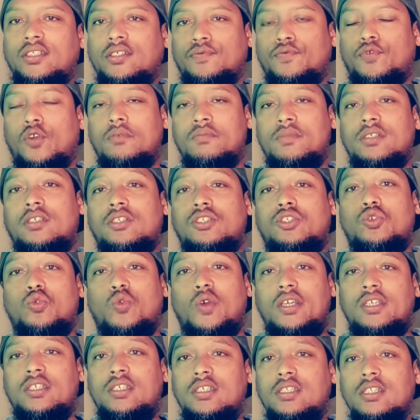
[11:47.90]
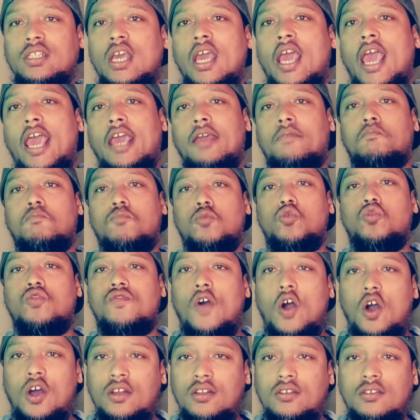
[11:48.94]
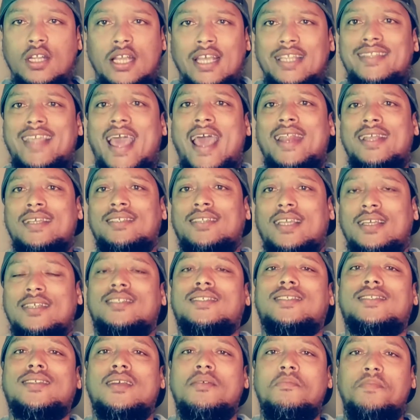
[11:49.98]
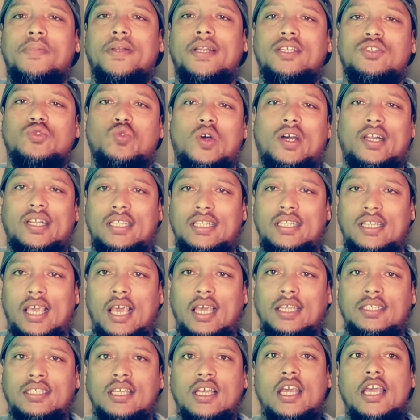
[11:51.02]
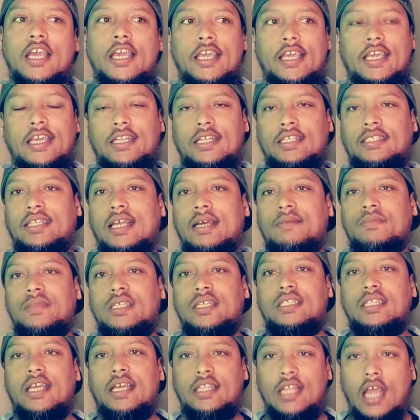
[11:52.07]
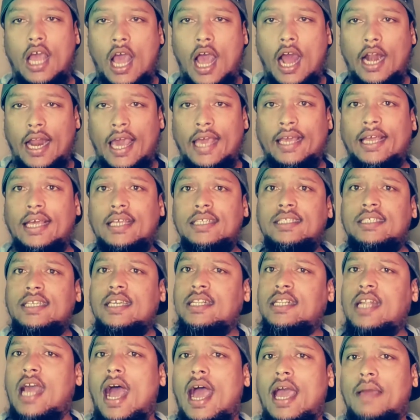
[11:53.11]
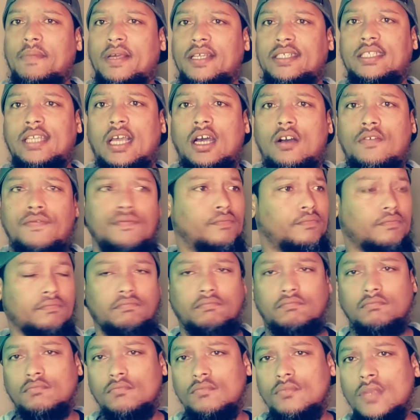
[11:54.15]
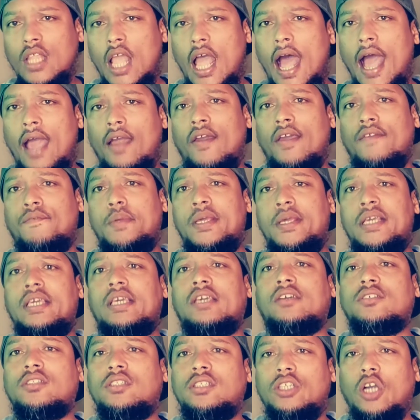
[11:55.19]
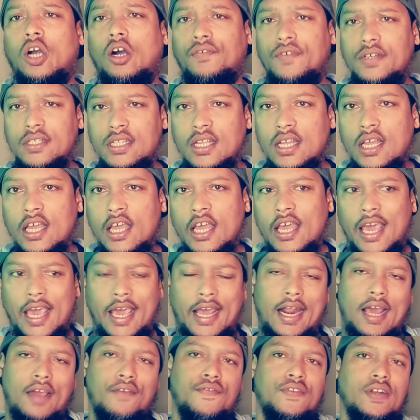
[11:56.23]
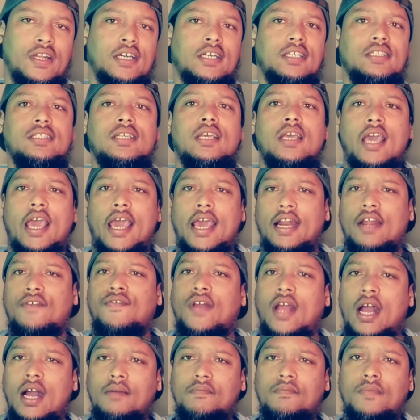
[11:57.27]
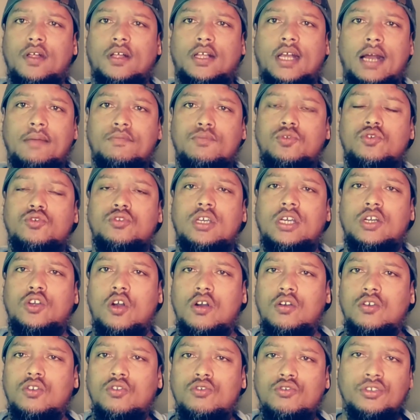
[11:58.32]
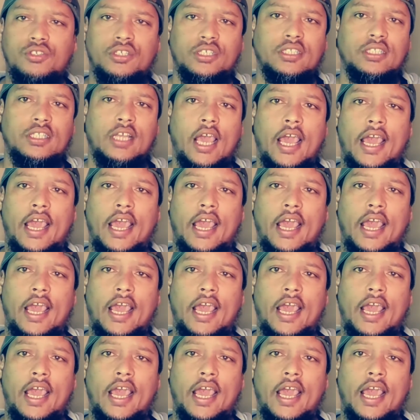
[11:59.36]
from the situation and move on. That is as simple as what it gets. It is something that, like I said, I myself, I've been guilty of it, and I've learned, and I've come to the conclusion